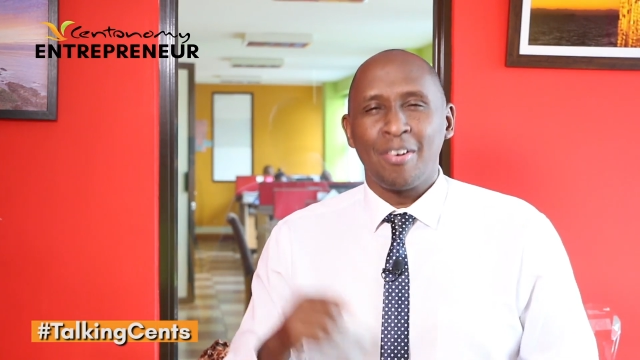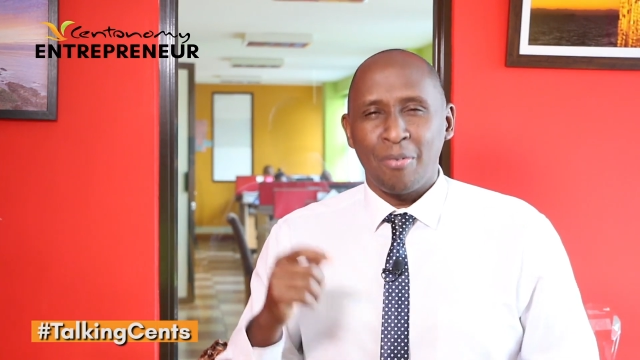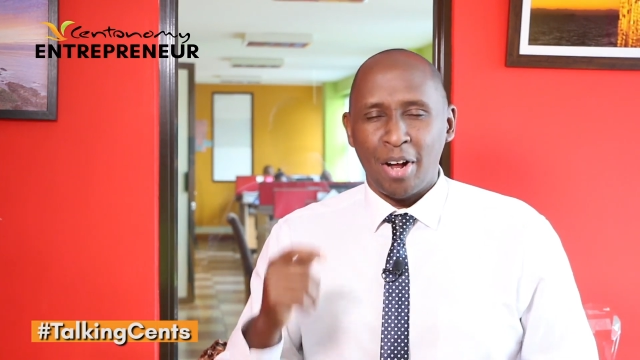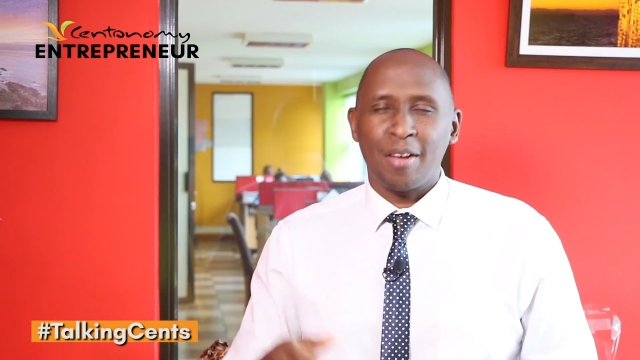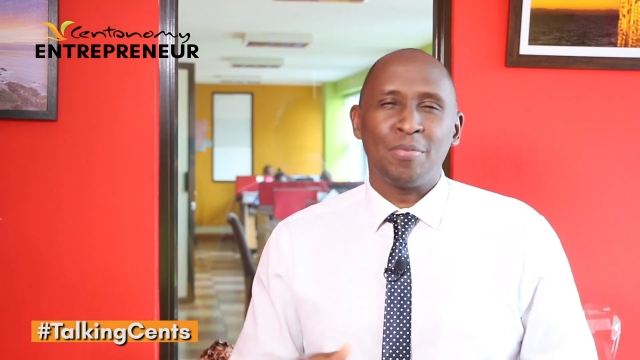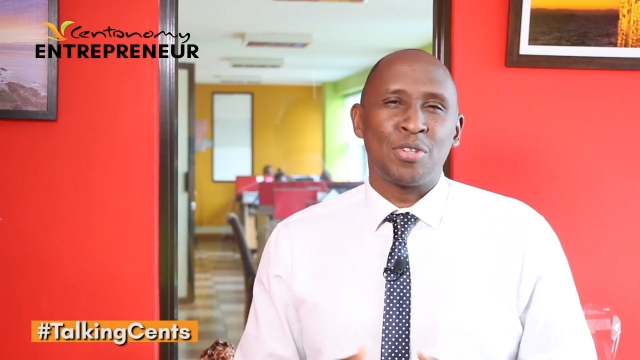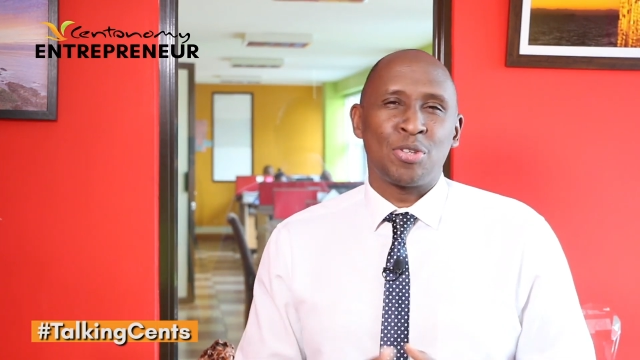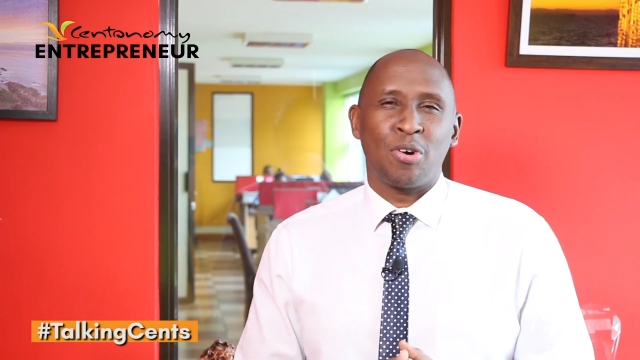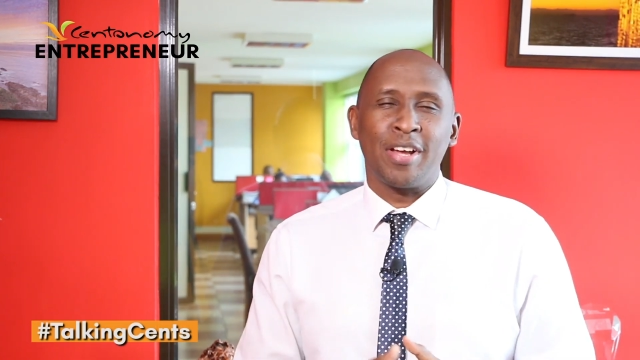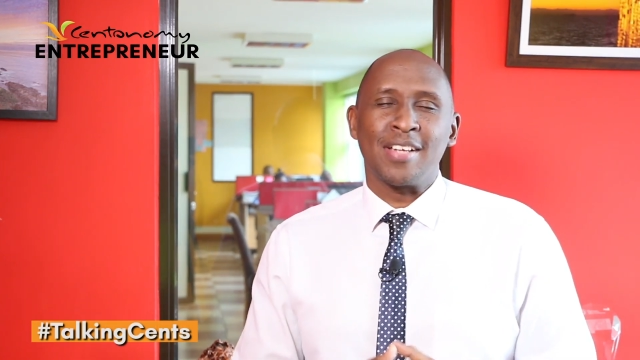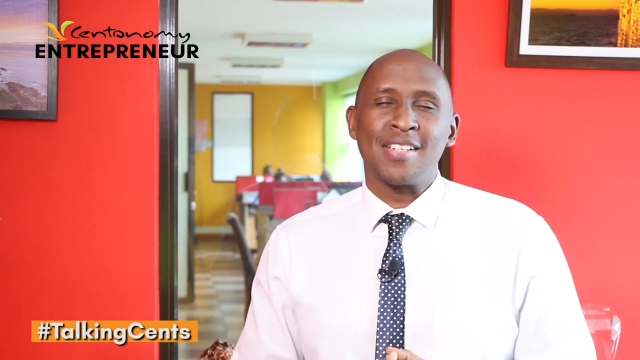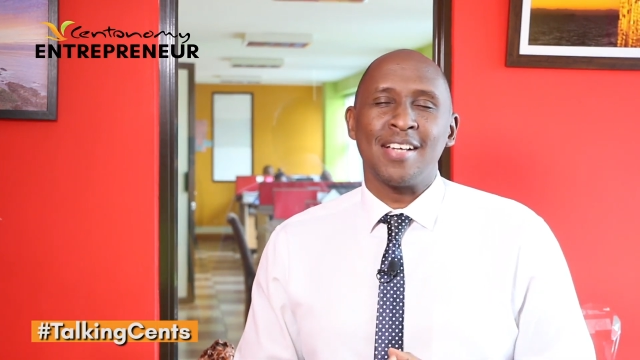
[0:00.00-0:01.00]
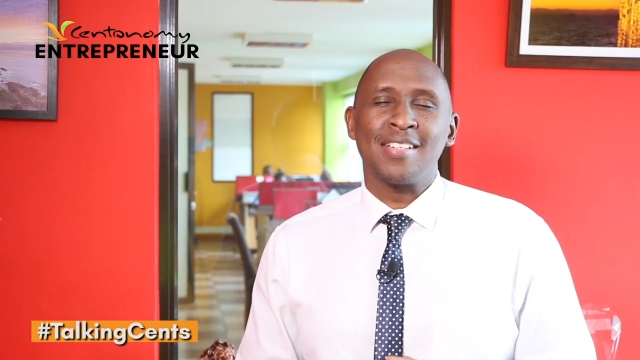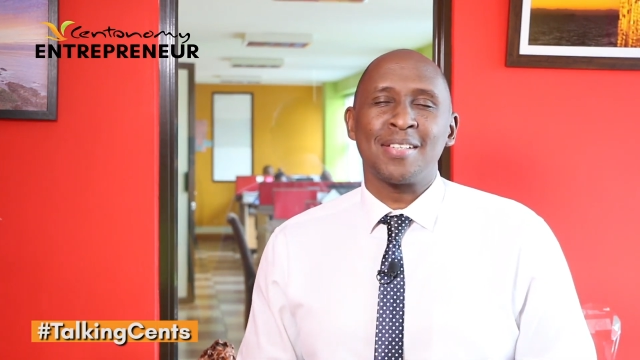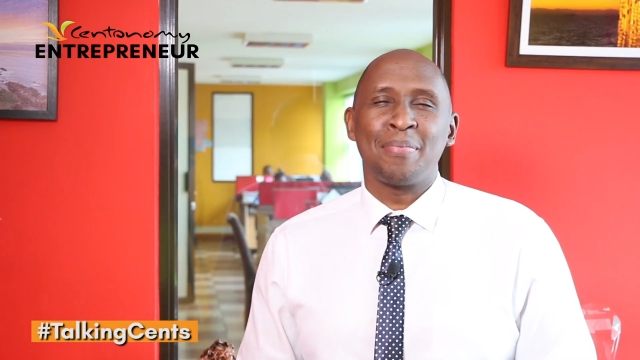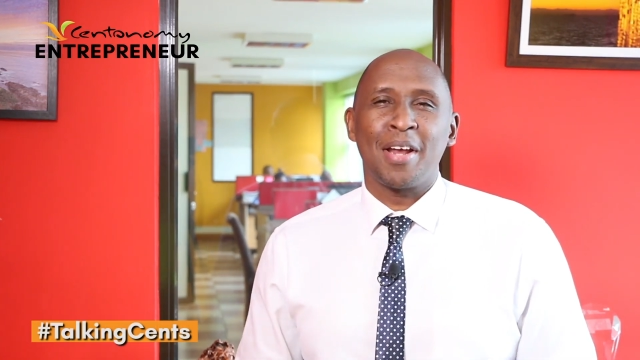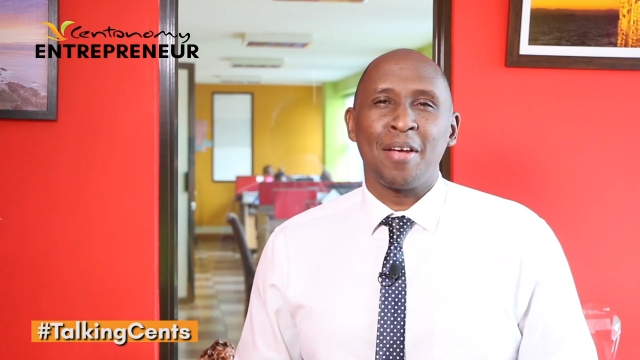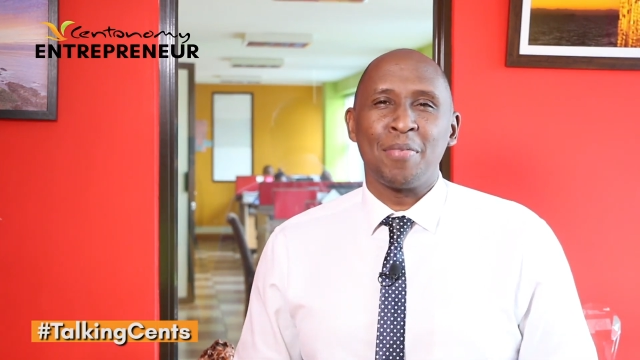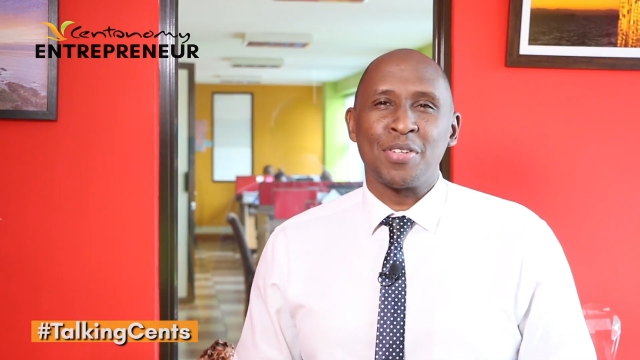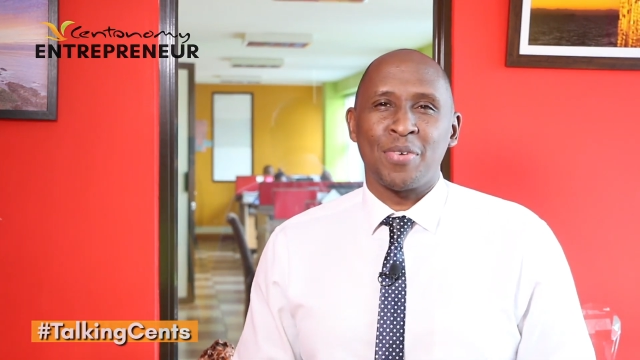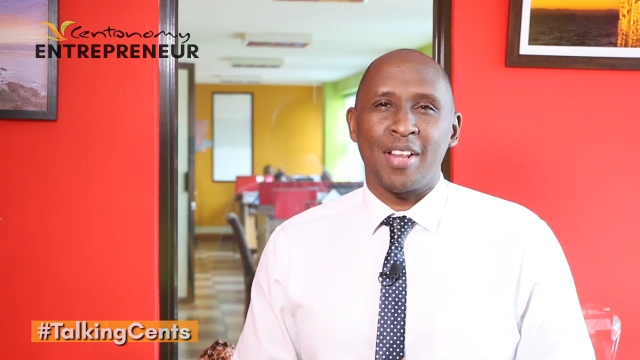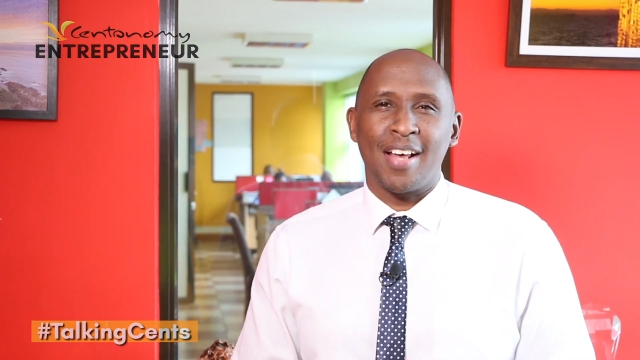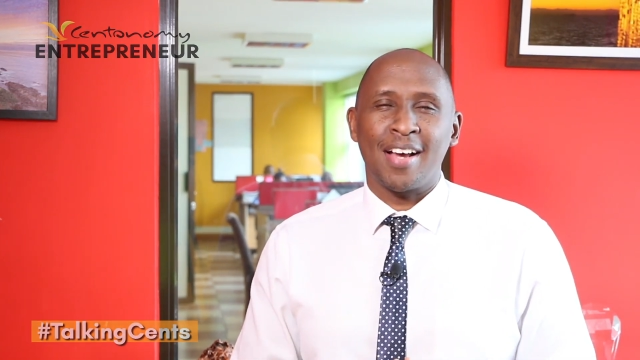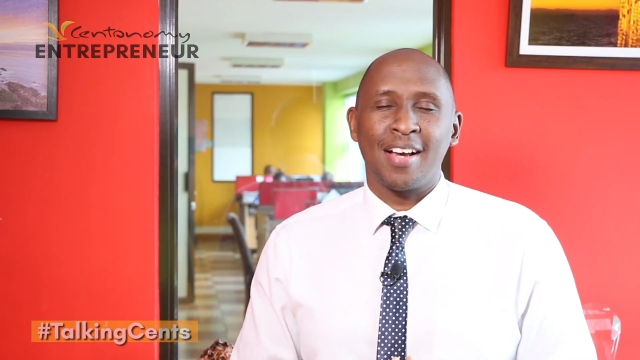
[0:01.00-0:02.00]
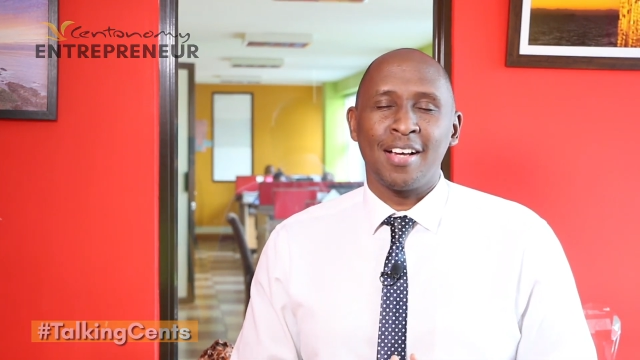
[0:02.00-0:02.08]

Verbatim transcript: Welcome to Talking Sense. My name is Waithaka